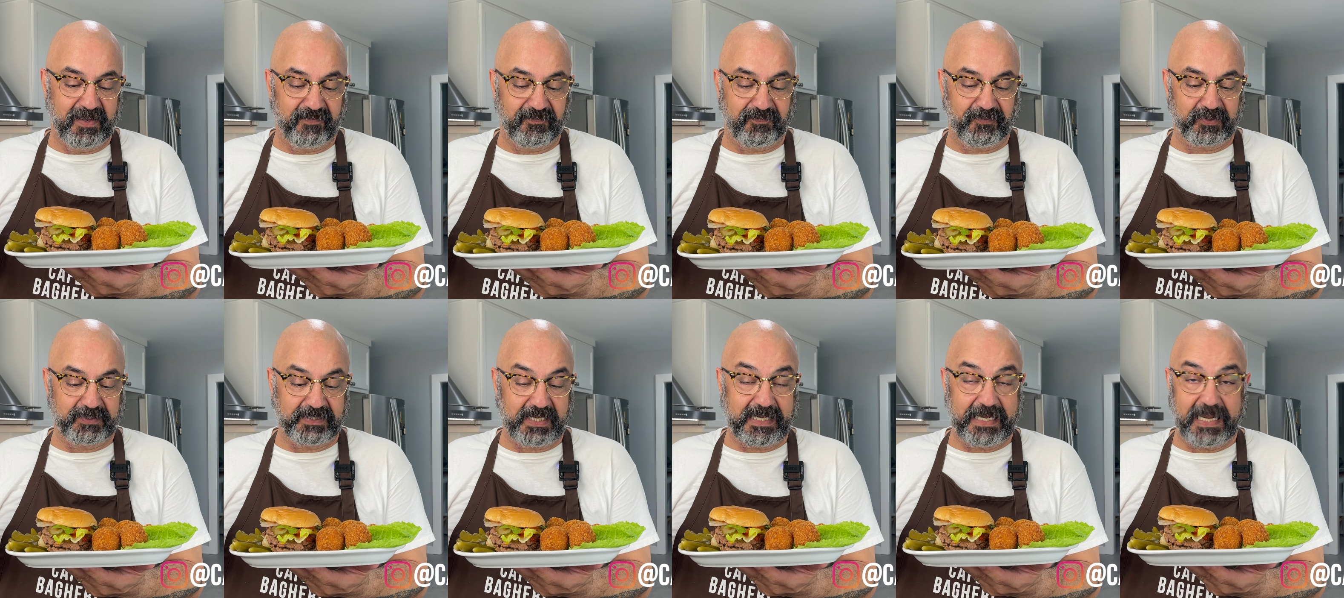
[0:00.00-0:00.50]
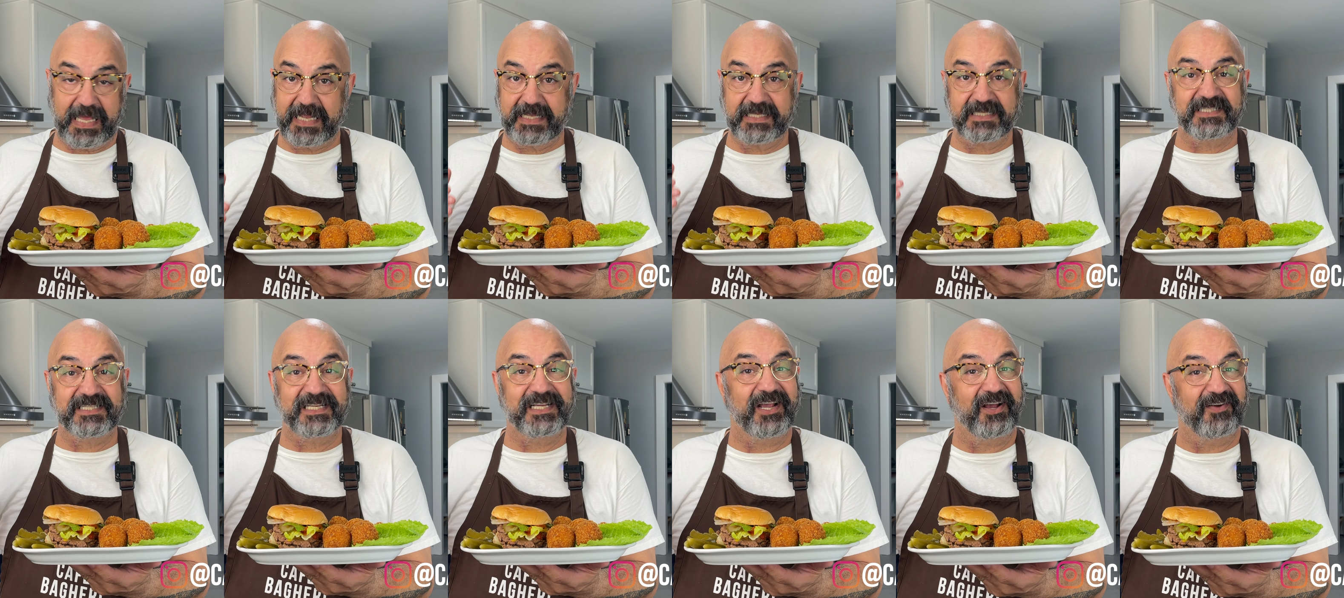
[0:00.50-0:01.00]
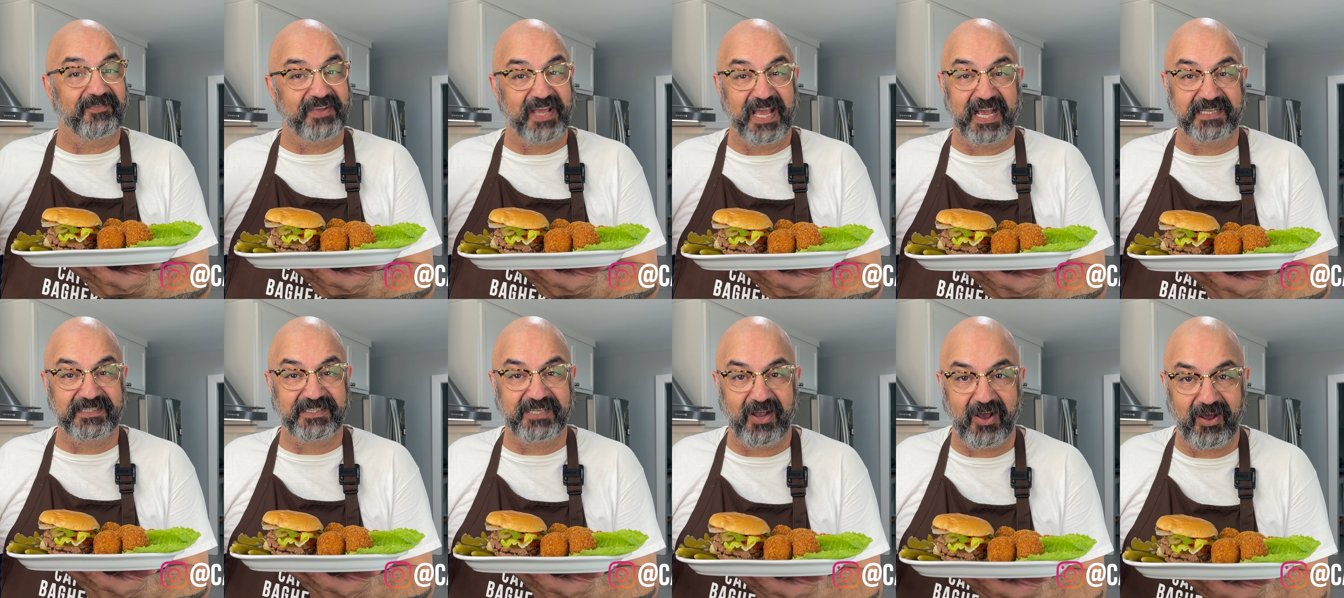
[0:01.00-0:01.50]
for the legacy of
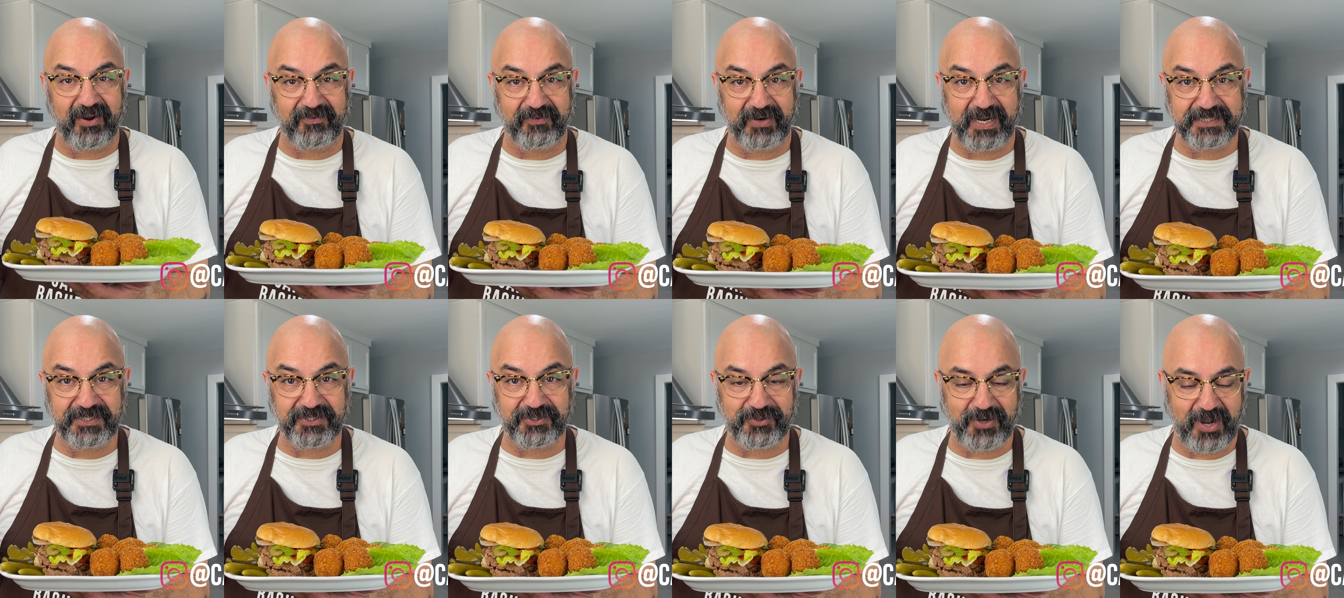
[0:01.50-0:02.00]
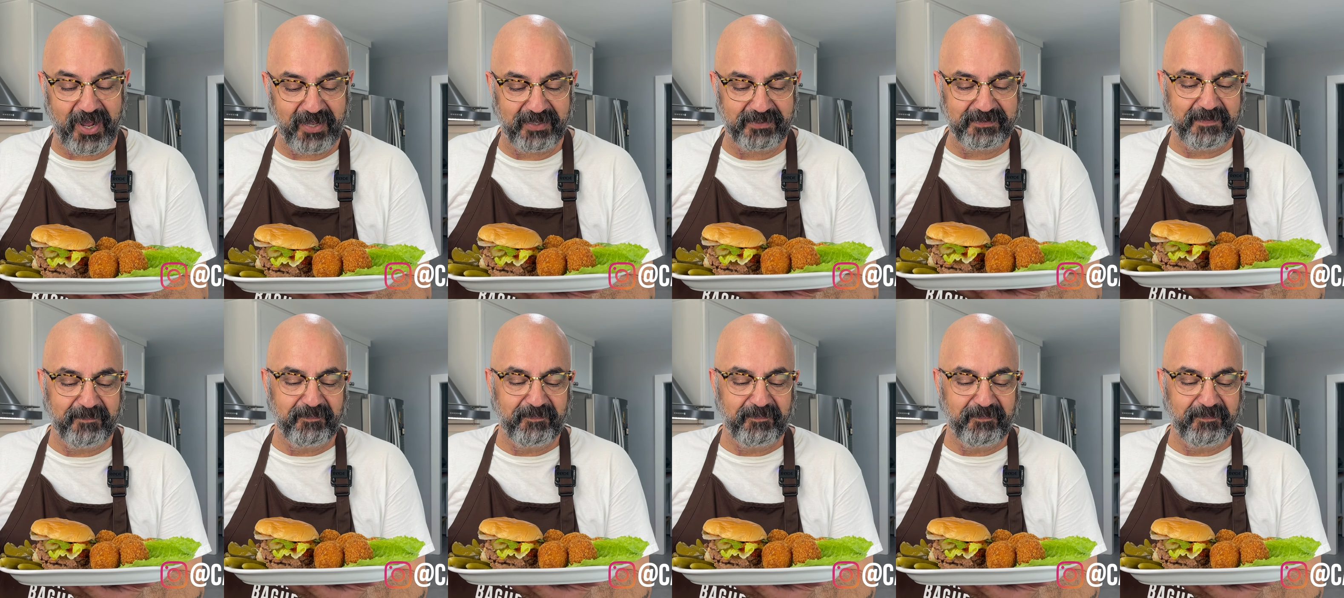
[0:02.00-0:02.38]
Yekta restaurant.